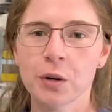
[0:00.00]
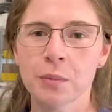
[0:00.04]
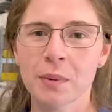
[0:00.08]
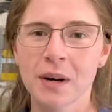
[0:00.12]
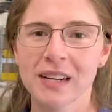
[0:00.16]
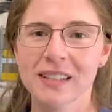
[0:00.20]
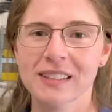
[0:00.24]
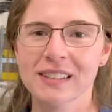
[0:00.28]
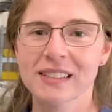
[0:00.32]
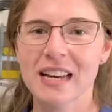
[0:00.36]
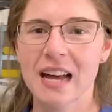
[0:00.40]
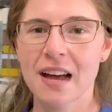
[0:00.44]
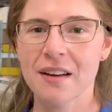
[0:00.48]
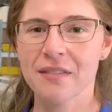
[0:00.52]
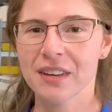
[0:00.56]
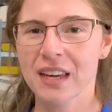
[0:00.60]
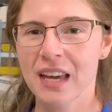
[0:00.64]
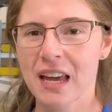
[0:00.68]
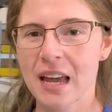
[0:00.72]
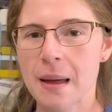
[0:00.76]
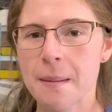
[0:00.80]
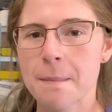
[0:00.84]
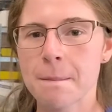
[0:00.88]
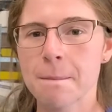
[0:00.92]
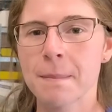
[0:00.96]
robots
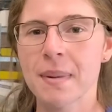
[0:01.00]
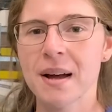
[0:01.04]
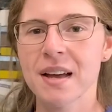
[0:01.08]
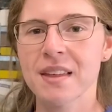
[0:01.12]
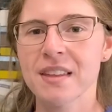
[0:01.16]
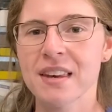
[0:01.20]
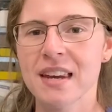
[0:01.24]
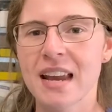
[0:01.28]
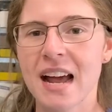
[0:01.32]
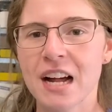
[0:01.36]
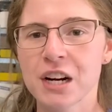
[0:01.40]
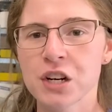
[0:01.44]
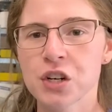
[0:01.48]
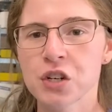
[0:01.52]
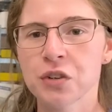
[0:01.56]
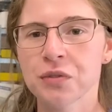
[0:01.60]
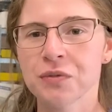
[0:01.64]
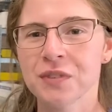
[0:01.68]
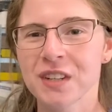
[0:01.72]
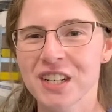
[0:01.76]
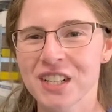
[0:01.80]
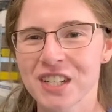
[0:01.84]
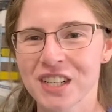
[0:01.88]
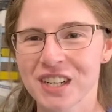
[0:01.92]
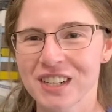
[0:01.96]
navigate by the natural
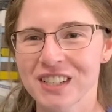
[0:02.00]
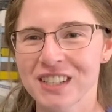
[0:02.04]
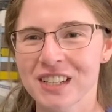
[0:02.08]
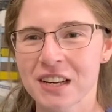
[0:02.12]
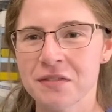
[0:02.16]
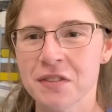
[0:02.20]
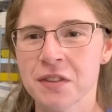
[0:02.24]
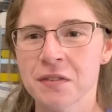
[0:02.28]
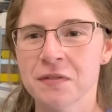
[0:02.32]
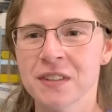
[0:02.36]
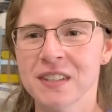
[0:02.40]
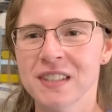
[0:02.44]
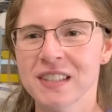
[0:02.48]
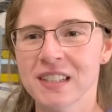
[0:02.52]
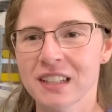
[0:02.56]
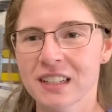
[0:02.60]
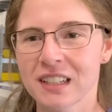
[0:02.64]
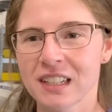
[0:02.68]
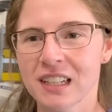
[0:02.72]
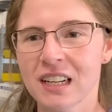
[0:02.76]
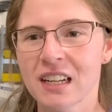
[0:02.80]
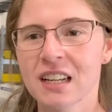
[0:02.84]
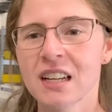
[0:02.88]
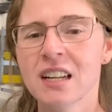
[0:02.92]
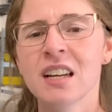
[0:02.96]
features of the
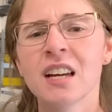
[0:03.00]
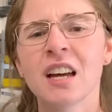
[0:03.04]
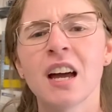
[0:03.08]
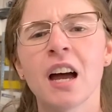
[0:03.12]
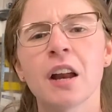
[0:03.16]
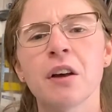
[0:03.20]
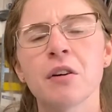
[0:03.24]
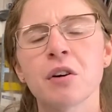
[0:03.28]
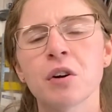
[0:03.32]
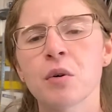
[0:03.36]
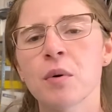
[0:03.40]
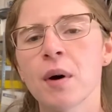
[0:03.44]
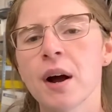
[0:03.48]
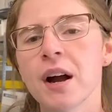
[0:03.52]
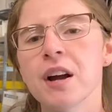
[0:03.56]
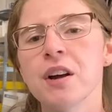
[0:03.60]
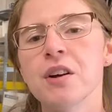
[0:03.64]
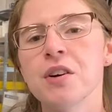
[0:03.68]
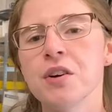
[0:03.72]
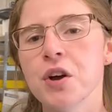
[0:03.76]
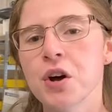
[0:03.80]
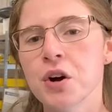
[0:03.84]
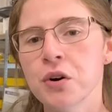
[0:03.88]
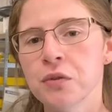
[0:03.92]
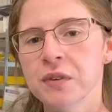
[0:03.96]
facility and require
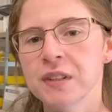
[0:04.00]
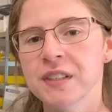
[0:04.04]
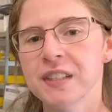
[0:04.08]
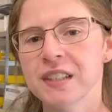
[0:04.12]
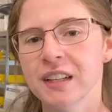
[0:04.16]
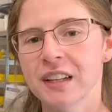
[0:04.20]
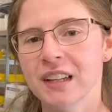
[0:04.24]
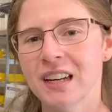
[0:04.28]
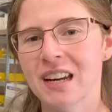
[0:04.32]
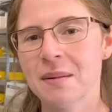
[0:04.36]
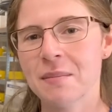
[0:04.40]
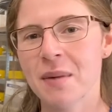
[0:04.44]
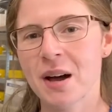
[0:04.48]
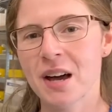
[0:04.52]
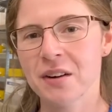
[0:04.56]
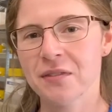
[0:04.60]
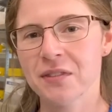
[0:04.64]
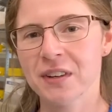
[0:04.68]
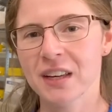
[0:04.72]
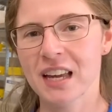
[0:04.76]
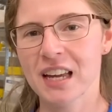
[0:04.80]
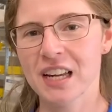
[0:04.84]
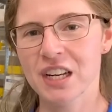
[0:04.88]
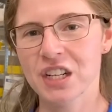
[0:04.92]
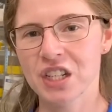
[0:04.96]
no facility
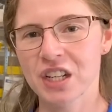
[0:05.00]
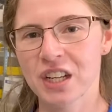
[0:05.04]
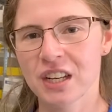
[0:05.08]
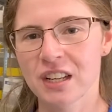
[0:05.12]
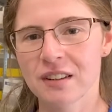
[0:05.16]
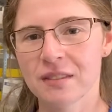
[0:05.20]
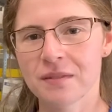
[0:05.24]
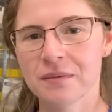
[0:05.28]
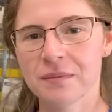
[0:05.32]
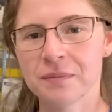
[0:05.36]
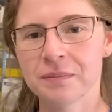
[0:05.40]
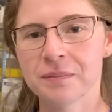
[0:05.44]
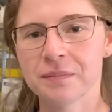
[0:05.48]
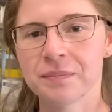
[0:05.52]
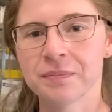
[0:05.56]
modification.